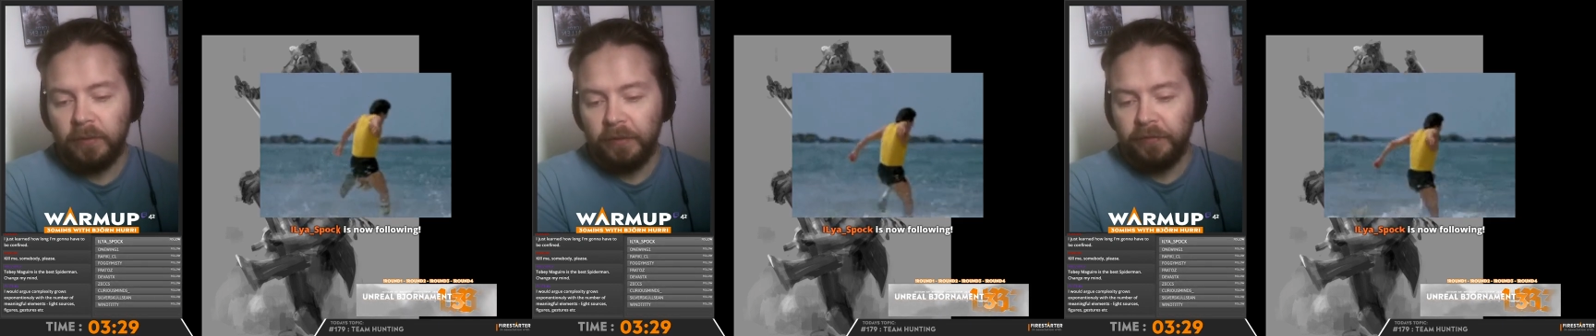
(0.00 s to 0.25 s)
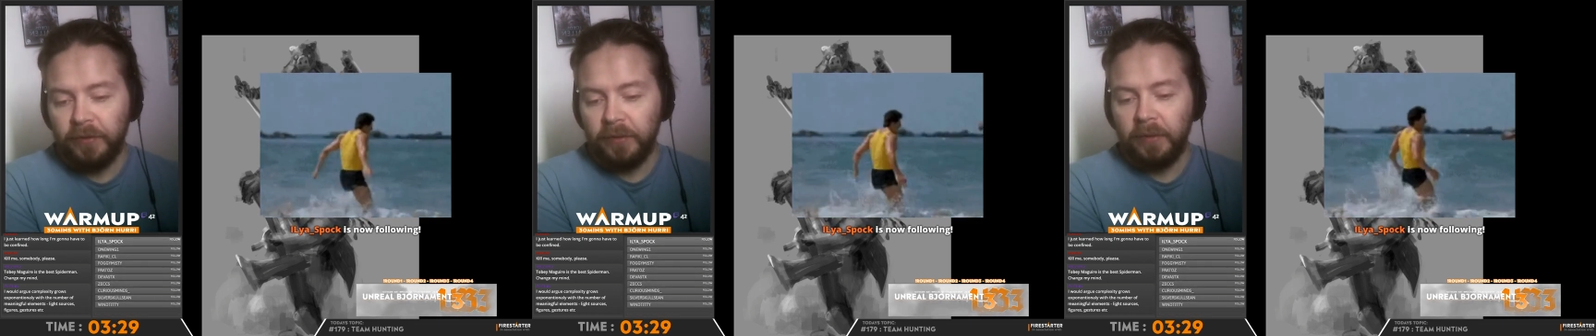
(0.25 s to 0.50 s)

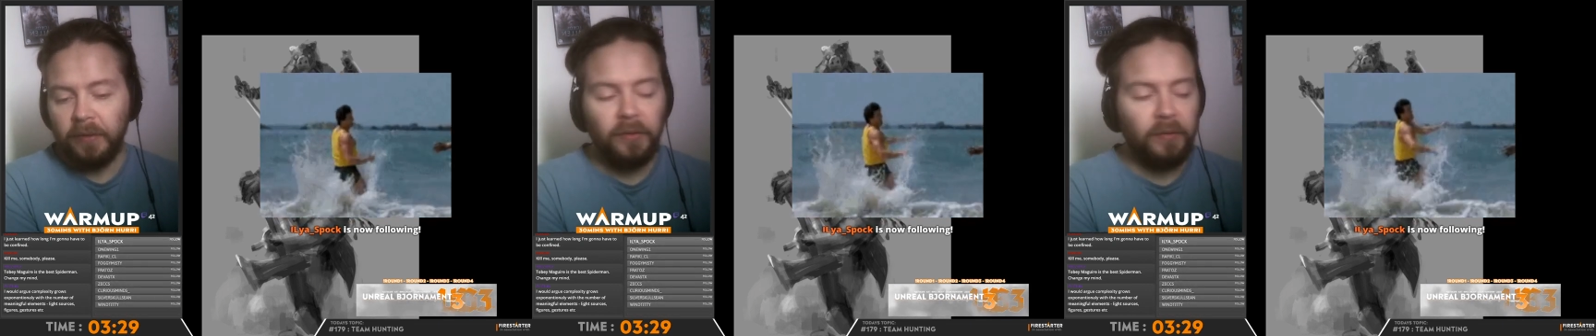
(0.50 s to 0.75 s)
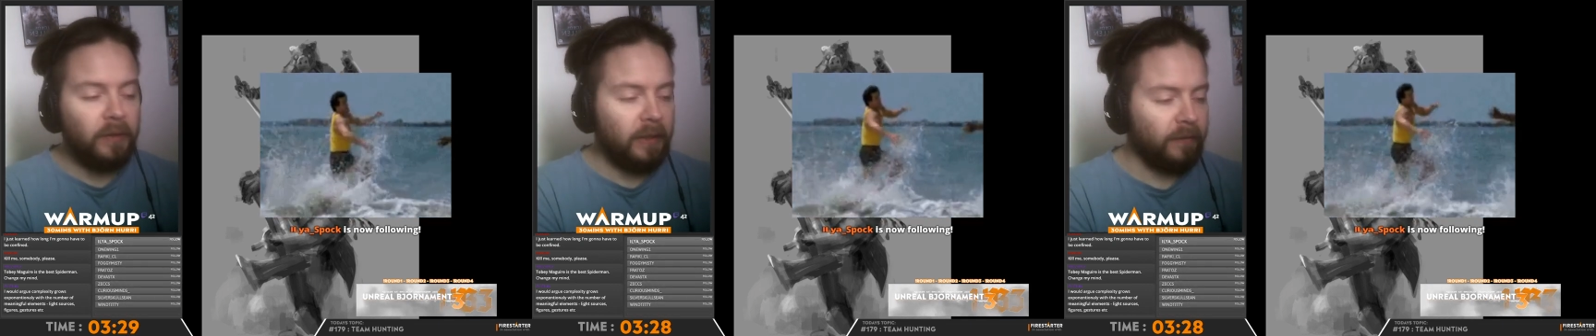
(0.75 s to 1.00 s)
if
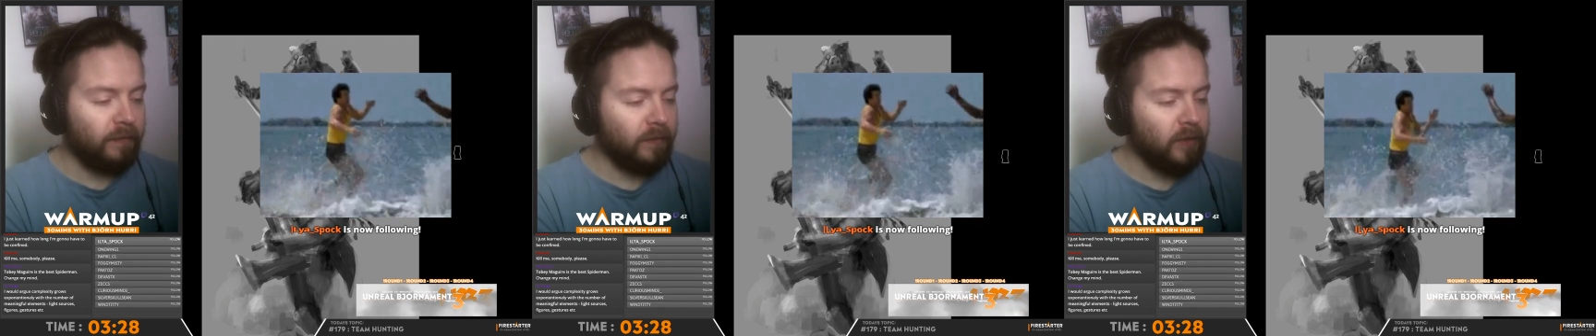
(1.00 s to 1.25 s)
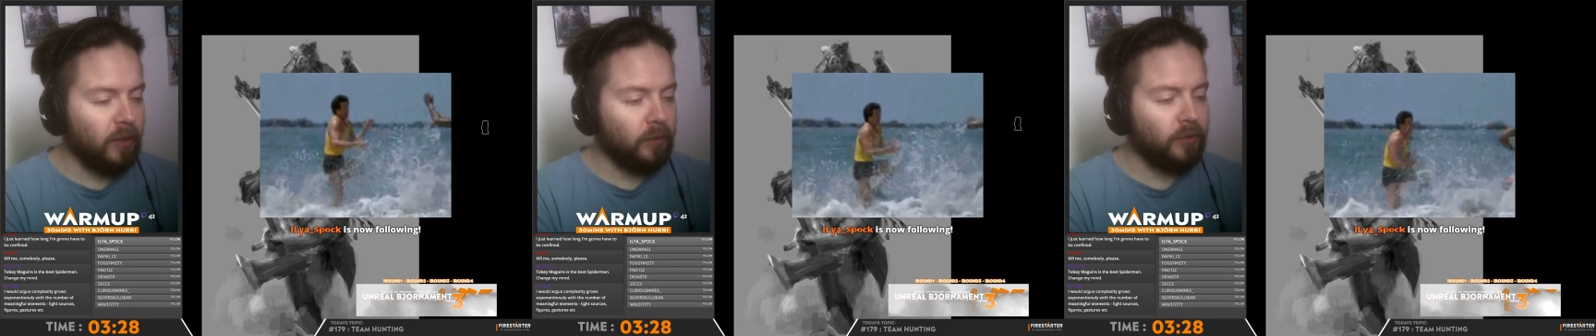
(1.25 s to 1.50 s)
you live
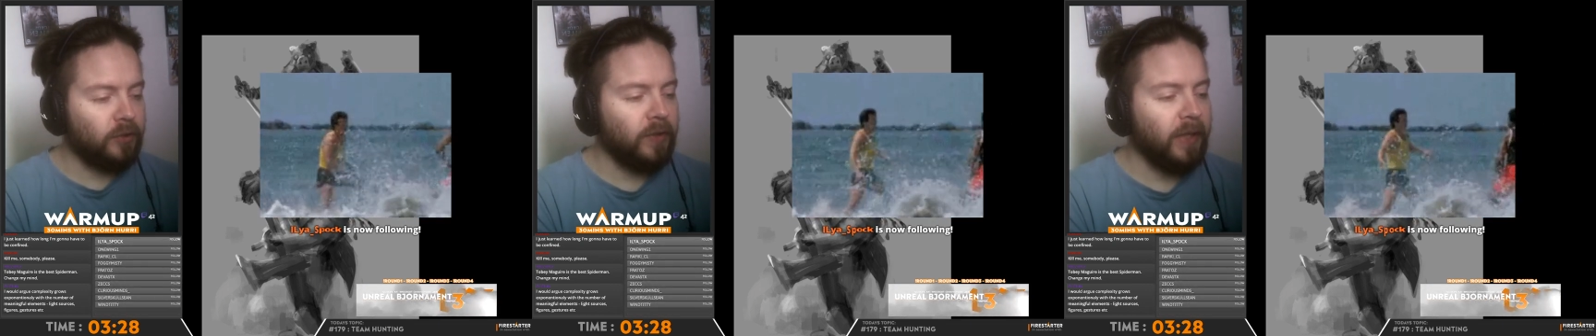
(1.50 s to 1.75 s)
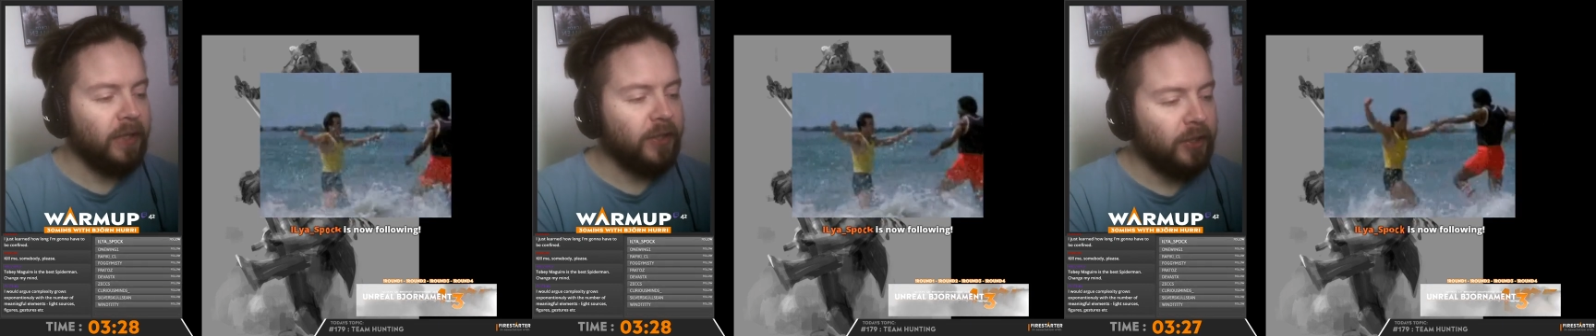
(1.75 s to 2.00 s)
close to
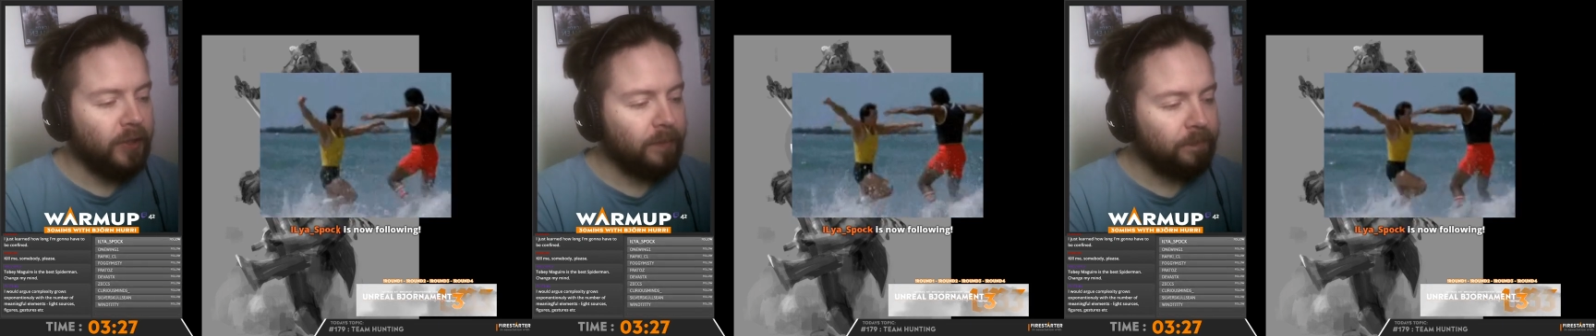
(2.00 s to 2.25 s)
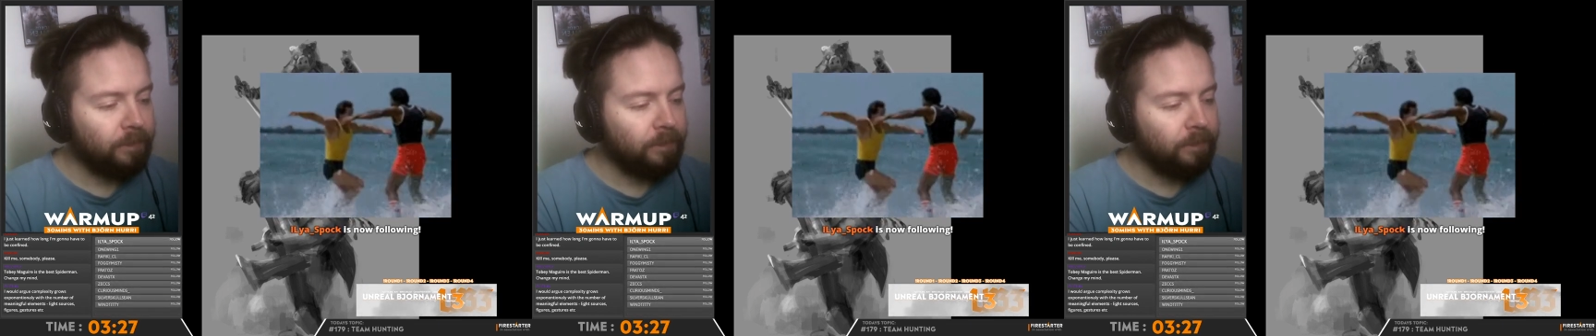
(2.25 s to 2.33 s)
nature.